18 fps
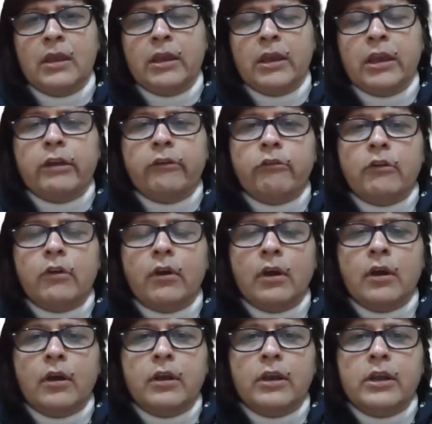He
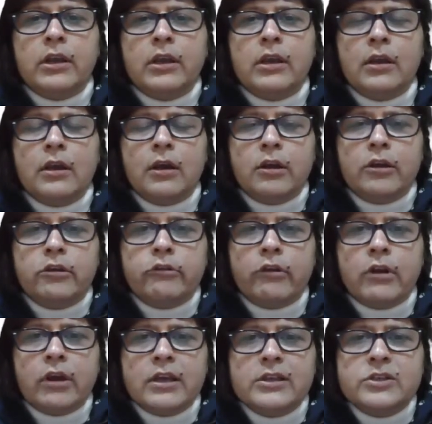
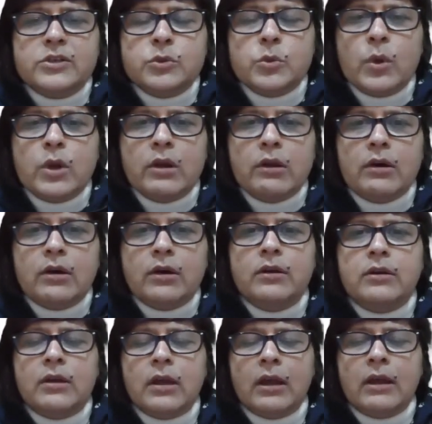tries to
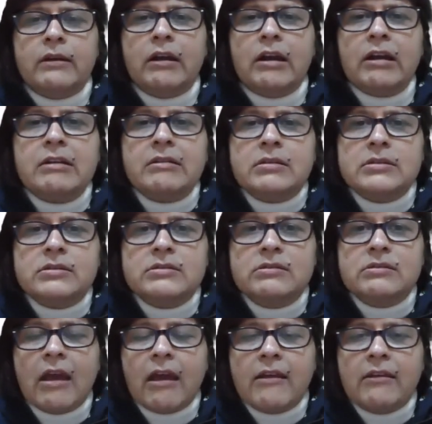learn and
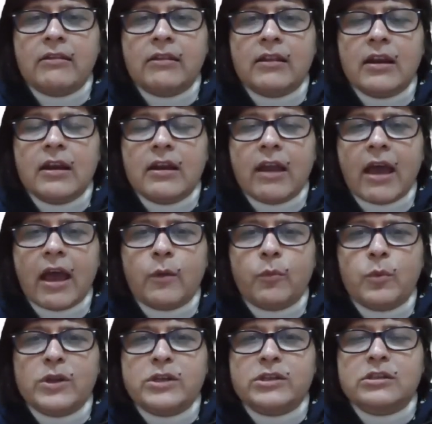understand the
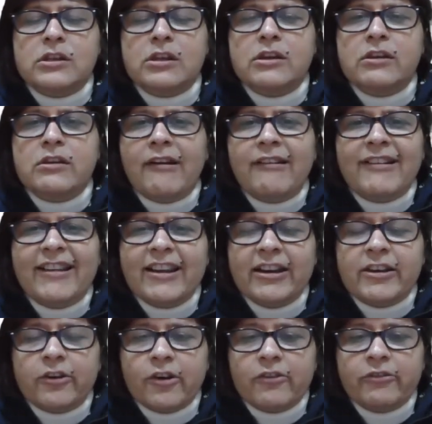language, the
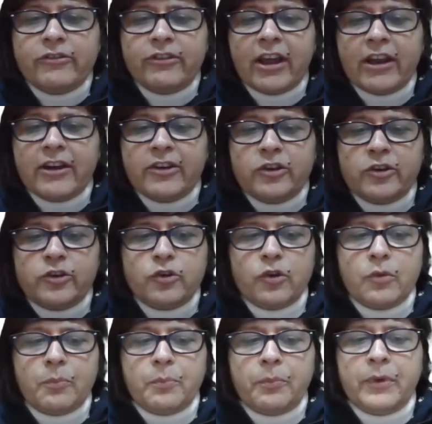dialect of that
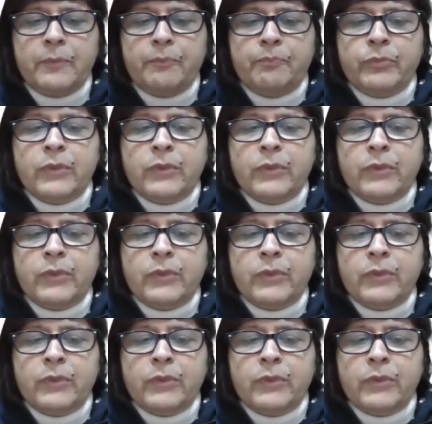group.